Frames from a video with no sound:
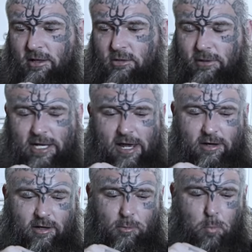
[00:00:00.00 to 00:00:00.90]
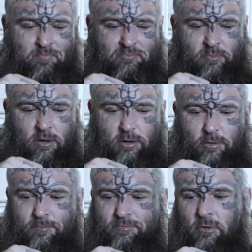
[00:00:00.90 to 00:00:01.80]
doing editing, you know,
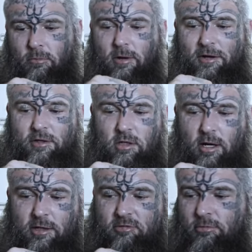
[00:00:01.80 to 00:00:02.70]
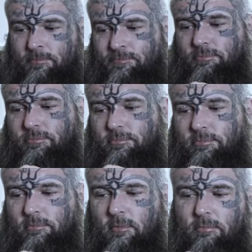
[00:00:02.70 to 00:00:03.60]
replying to clients,
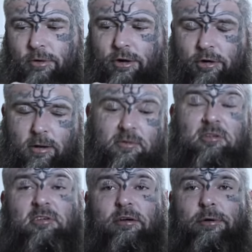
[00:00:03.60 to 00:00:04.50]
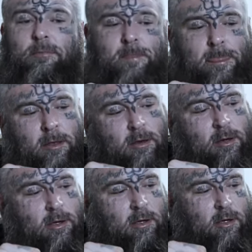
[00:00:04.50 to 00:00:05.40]
programs, etc.
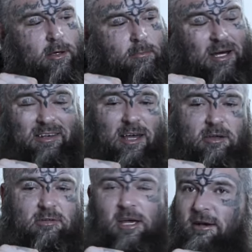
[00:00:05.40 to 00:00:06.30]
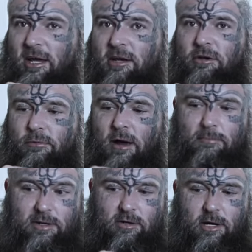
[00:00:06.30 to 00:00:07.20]
My days tend to end at around
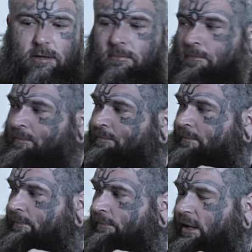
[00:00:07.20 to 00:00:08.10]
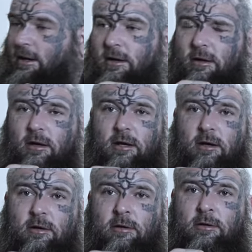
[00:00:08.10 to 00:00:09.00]
midnight, and
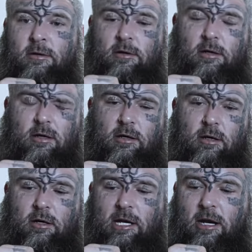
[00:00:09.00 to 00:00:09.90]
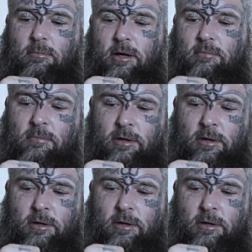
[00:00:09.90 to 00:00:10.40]
I get out of bed